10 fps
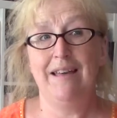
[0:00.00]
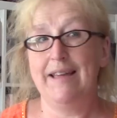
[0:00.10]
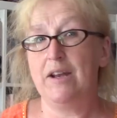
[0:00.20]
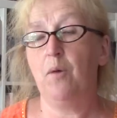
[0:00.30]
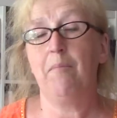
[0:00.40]

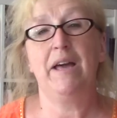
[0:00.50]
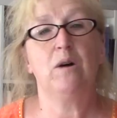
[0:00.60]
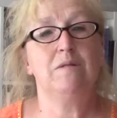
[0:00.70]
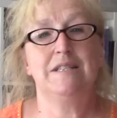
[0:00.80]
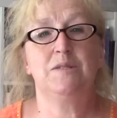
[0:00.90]
They're not my
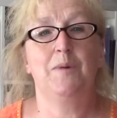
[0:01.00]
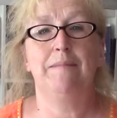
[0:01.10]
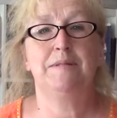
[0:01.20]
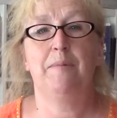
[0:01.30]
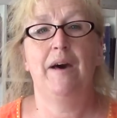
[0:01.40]
oldest
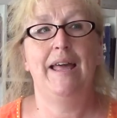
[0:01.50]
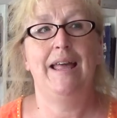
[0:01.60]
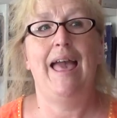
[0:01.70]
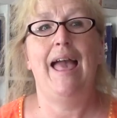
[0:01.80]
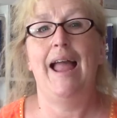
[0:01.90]
whips
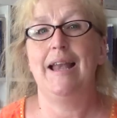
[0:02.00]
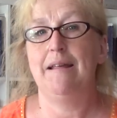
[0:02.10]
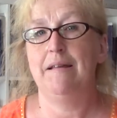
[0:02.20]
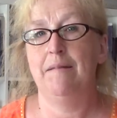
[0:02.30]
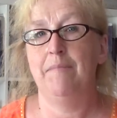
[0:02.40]
by
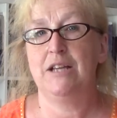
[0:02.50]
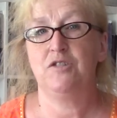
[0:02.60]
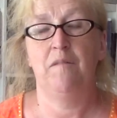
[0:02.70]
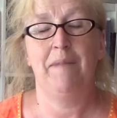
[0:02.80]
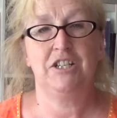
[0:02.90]
any
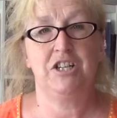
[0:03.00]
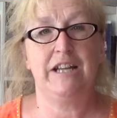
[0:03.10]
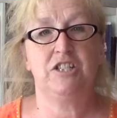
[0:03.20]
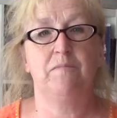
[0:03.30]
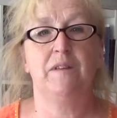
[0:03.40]
measure of imagination,